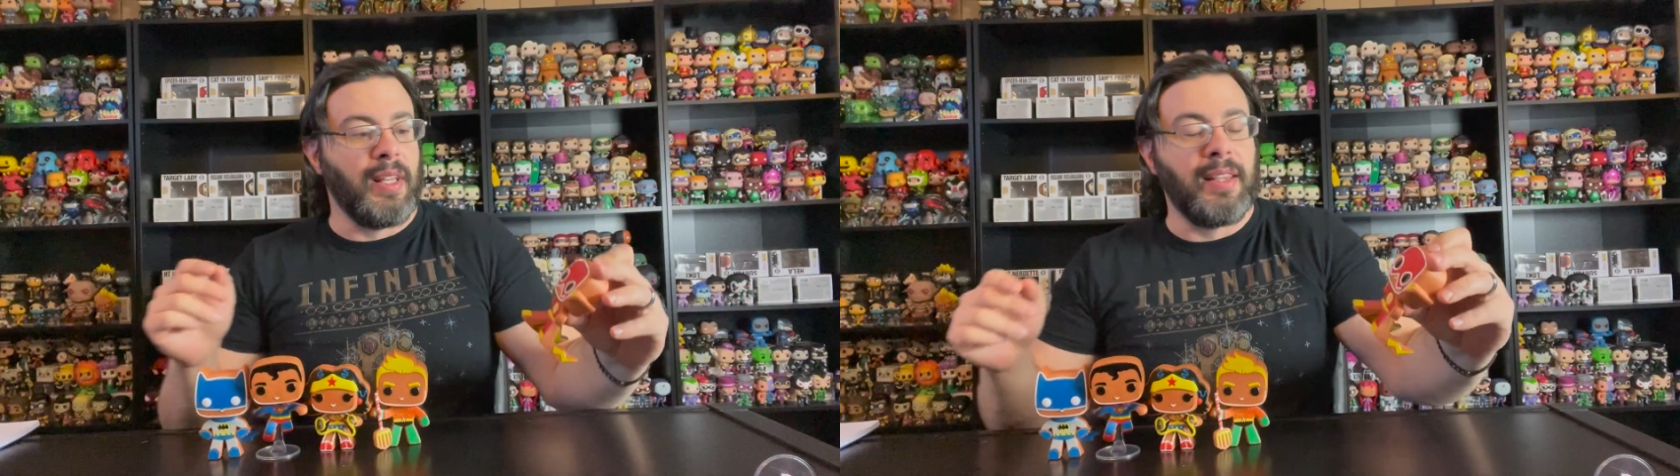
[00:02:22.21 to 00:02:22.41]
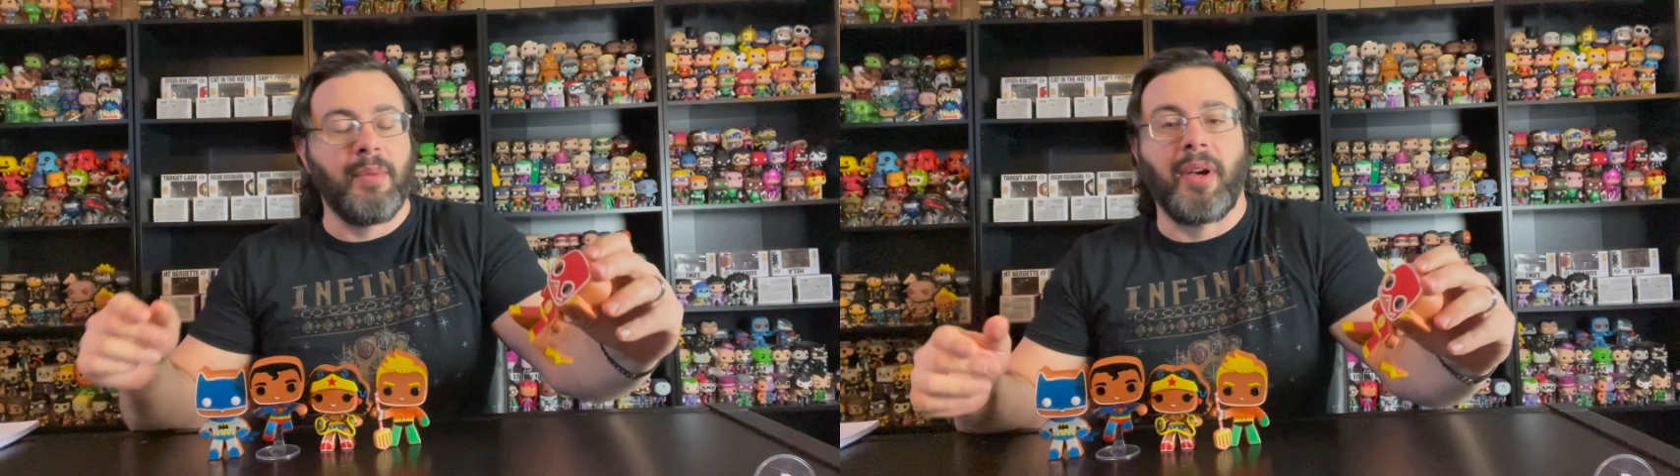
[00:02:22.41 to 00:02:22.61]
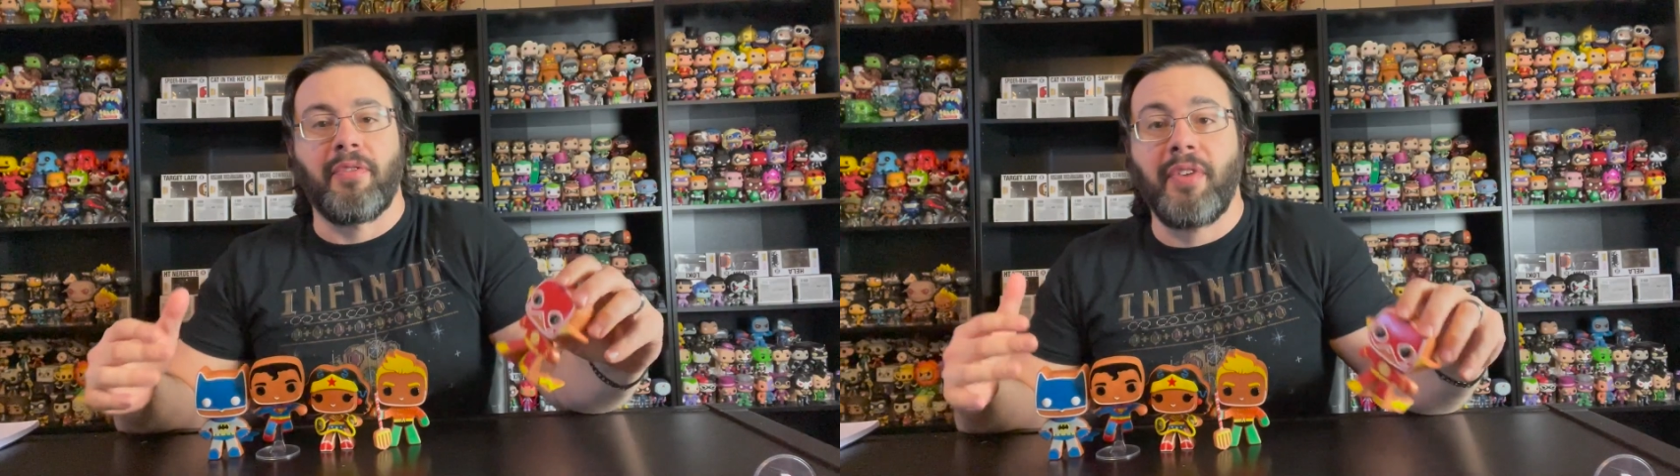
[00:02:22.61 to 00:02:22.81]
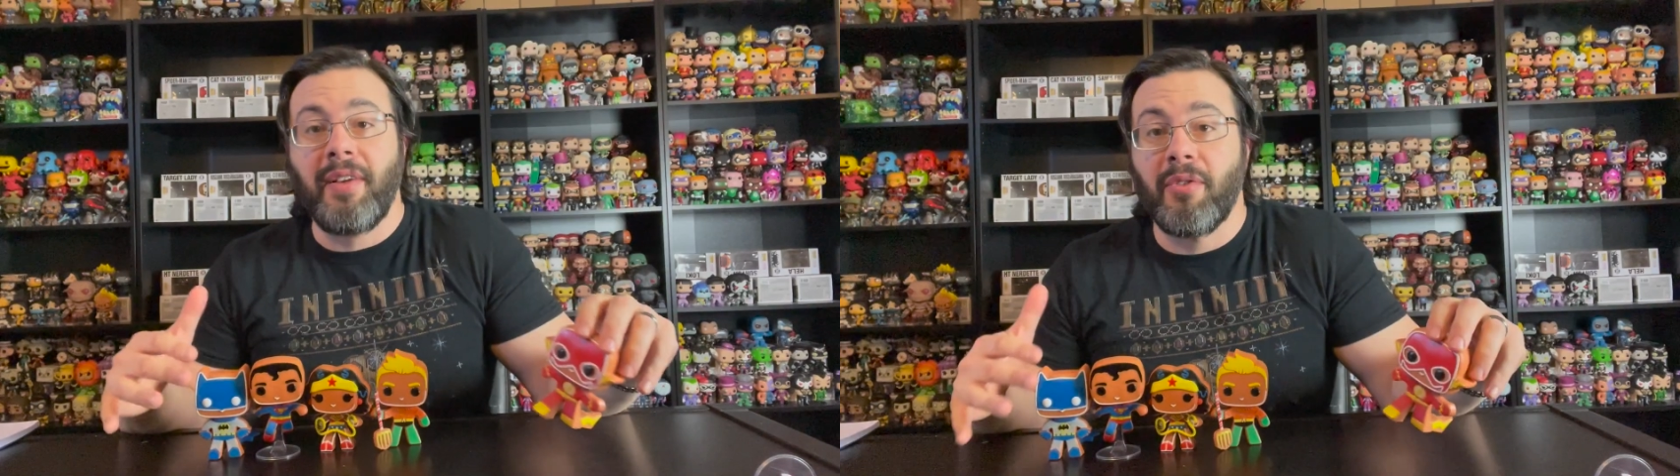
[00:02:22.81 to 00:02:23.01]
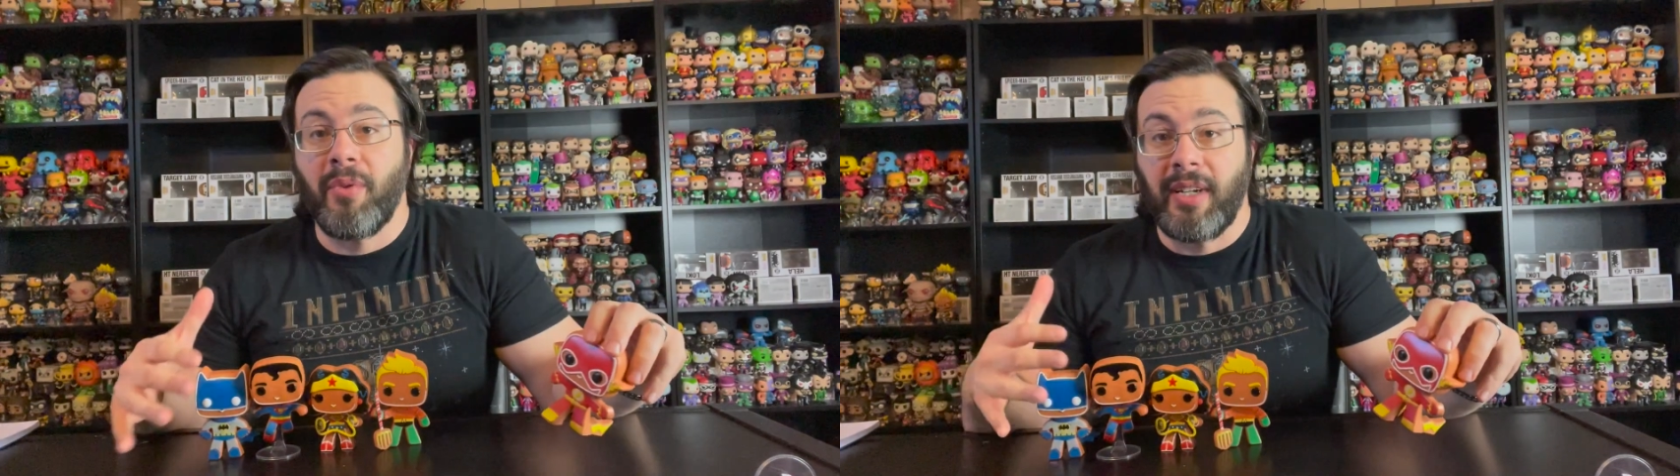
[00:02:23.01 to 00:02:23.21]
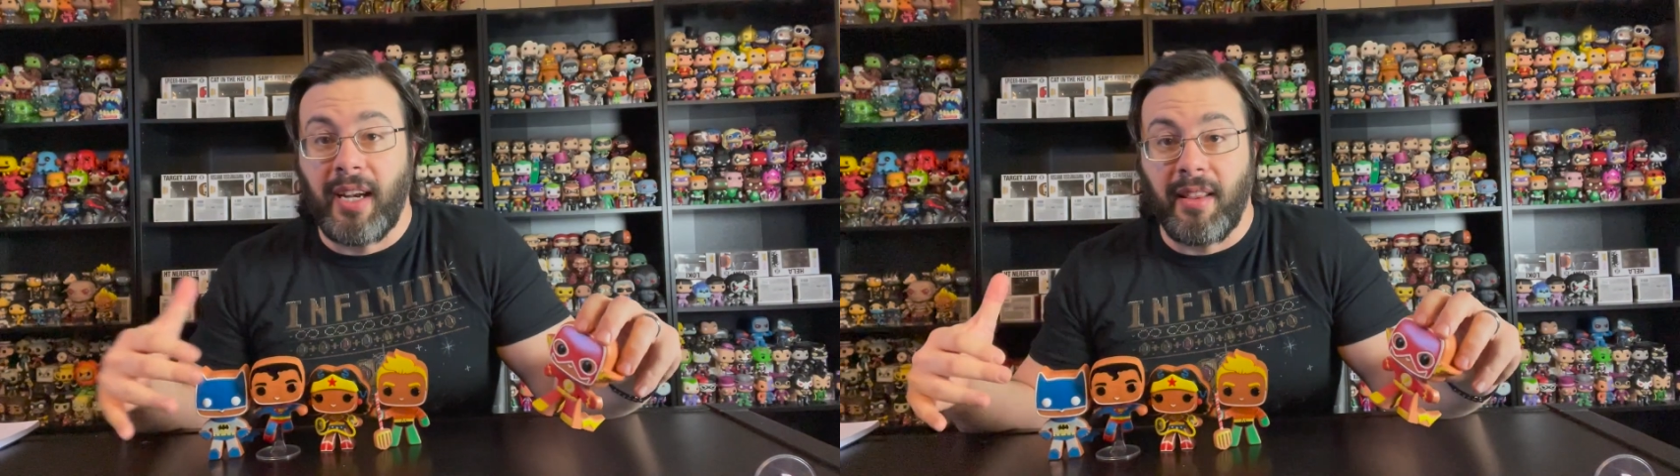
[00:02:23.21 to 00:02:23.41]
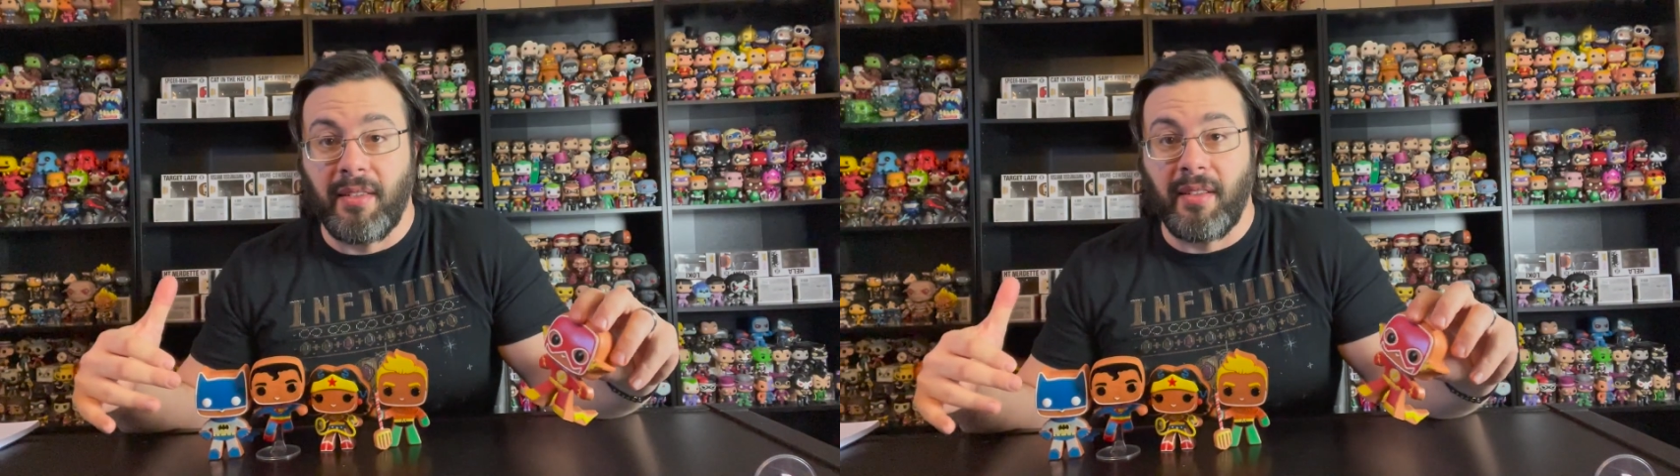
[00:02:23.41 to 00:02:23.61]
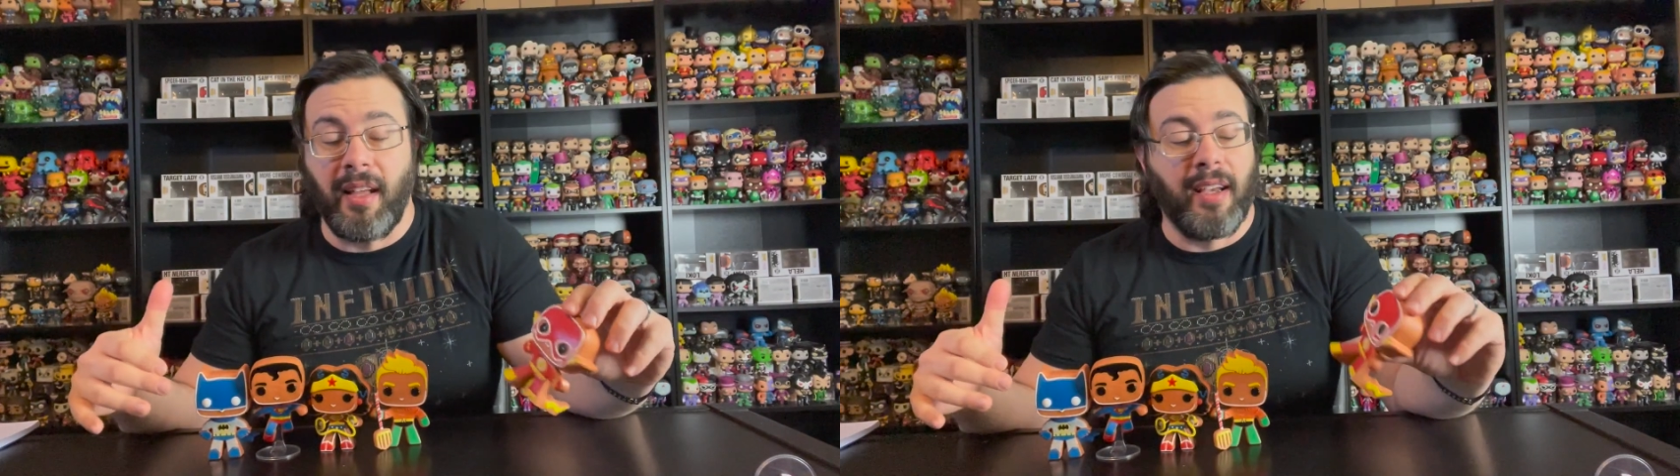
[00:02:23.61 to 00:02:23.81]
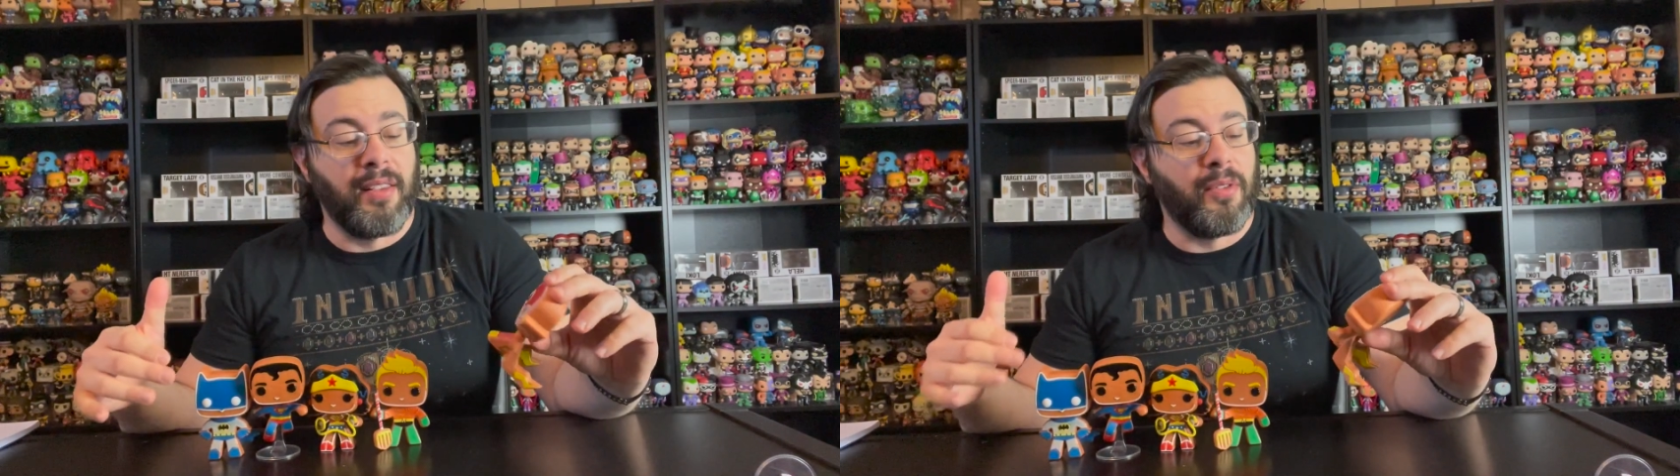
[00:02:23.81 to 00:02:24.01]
And then my favorite one out of this line,